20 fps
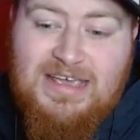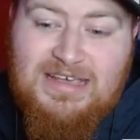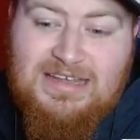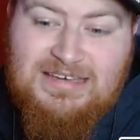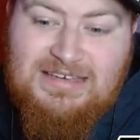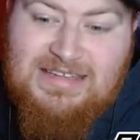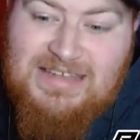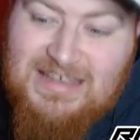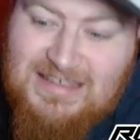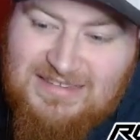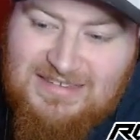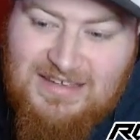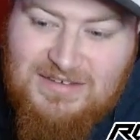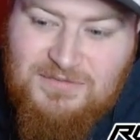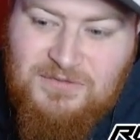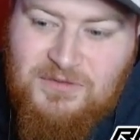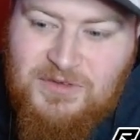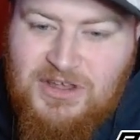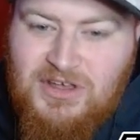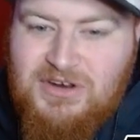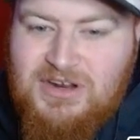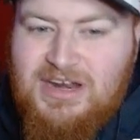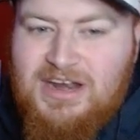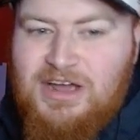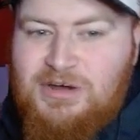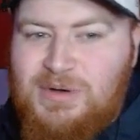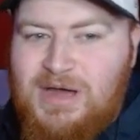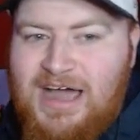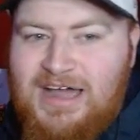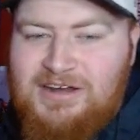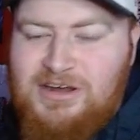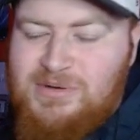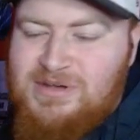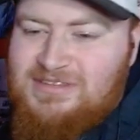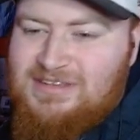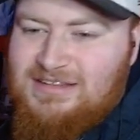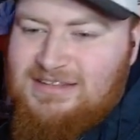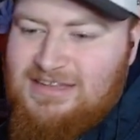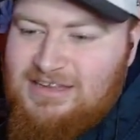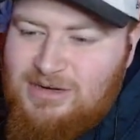Decent fielding. I know
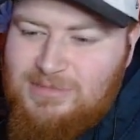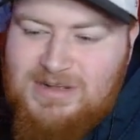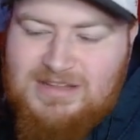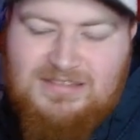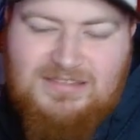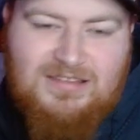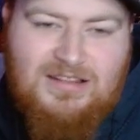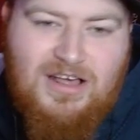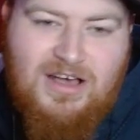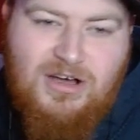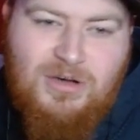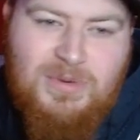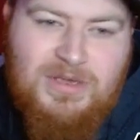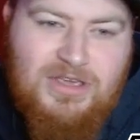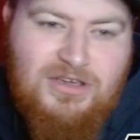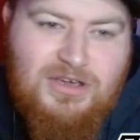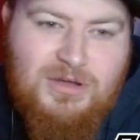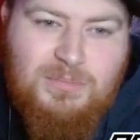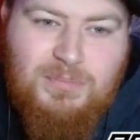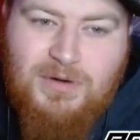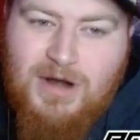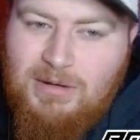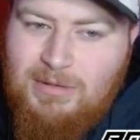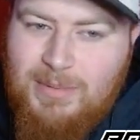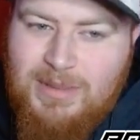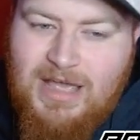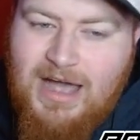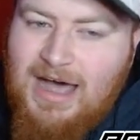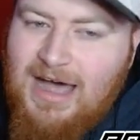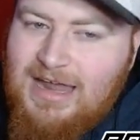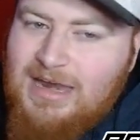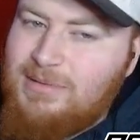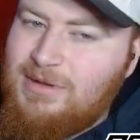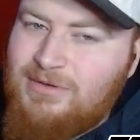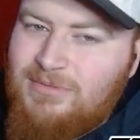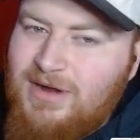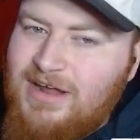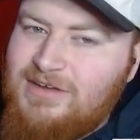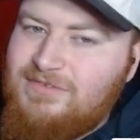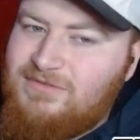he's a little bit slow, but you could probably hide him
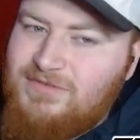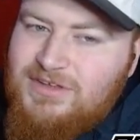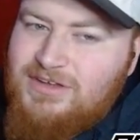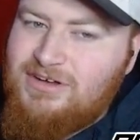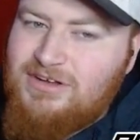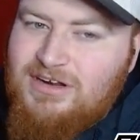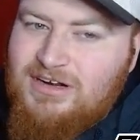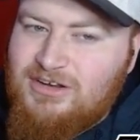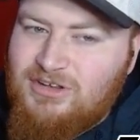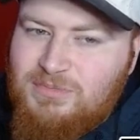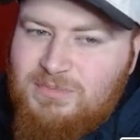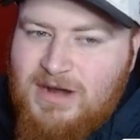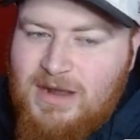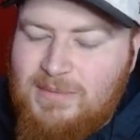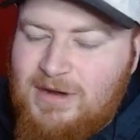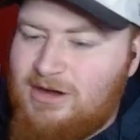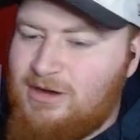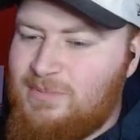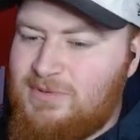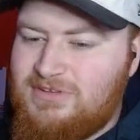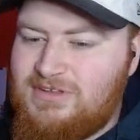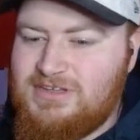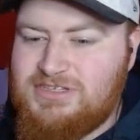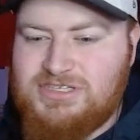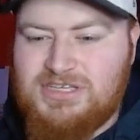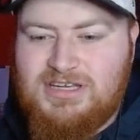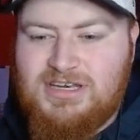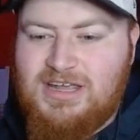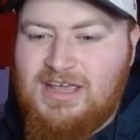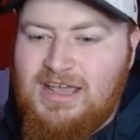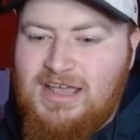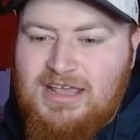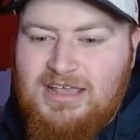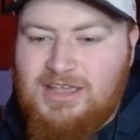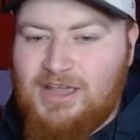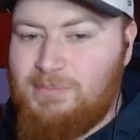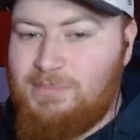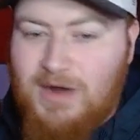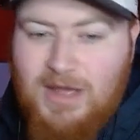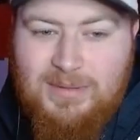in right field on his primary position.
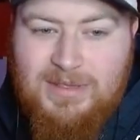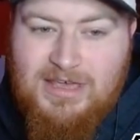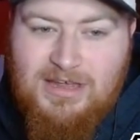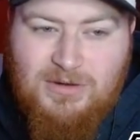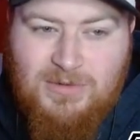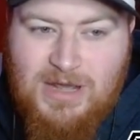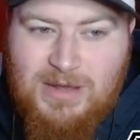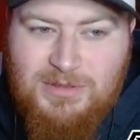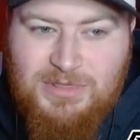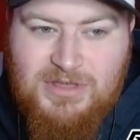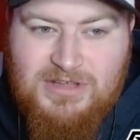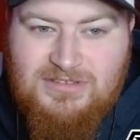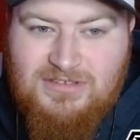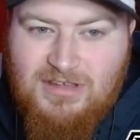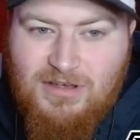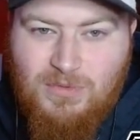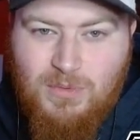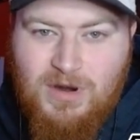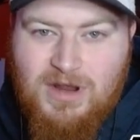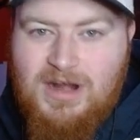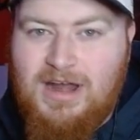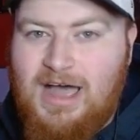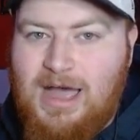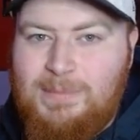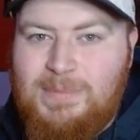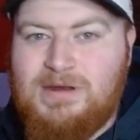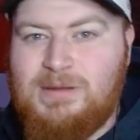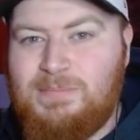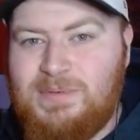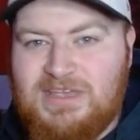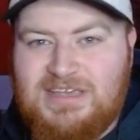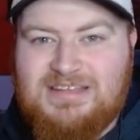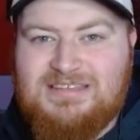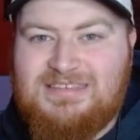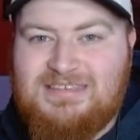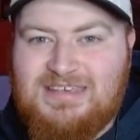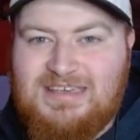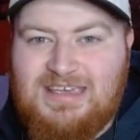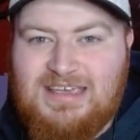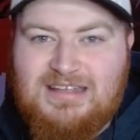You'll probably get away with it. So we're going to hop into
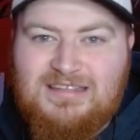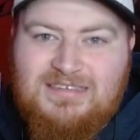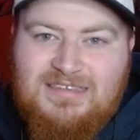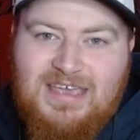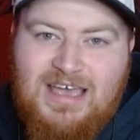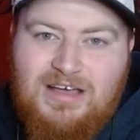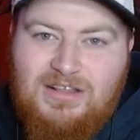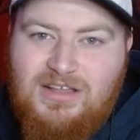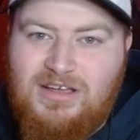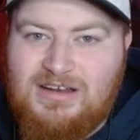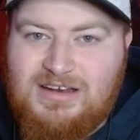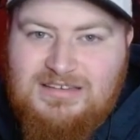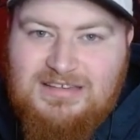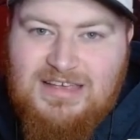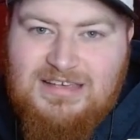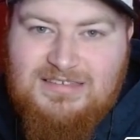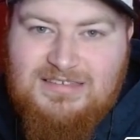PNC and see how long it takes